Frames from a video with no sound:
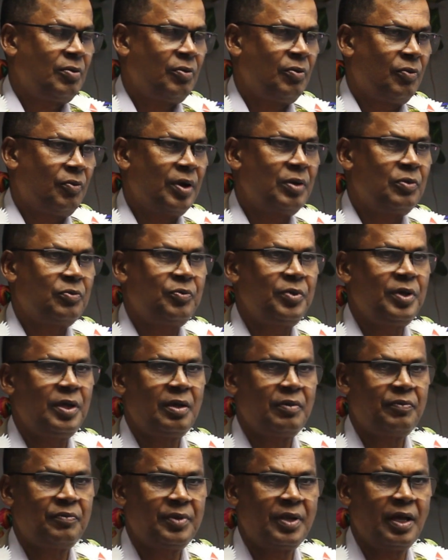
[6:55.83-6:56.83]
what we
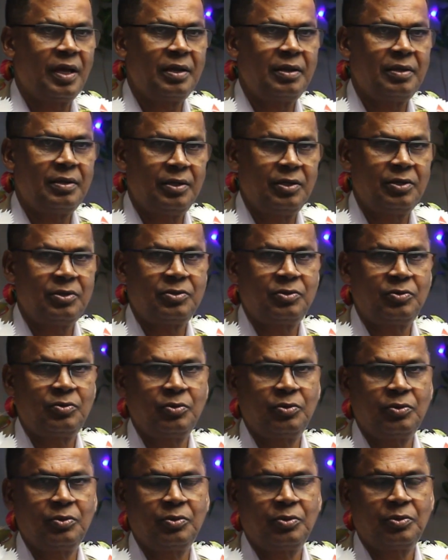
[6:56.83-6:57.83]
have done is
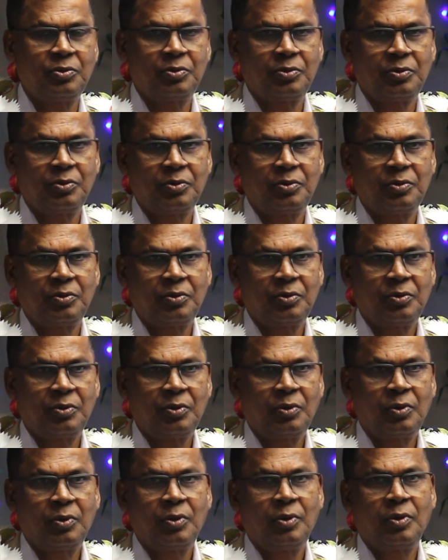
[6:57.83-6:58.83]
to
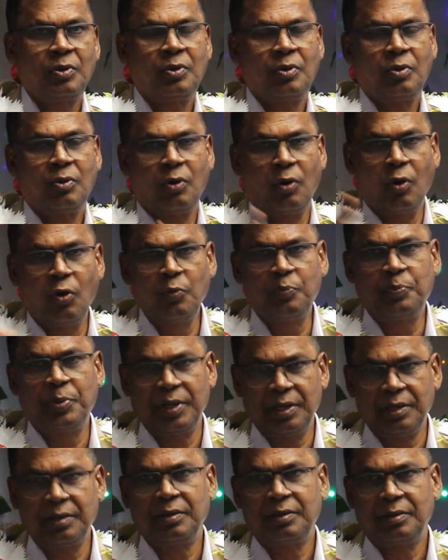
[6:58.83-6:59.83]

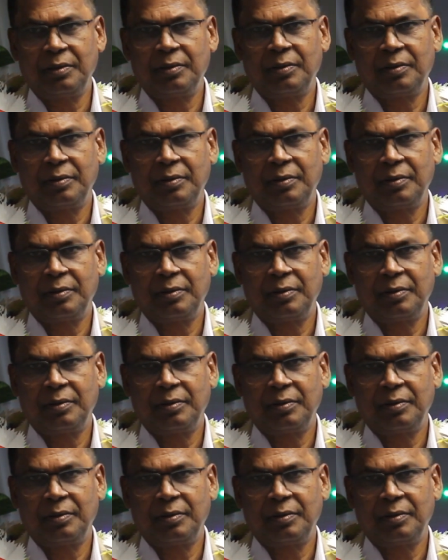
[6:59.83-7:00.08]
open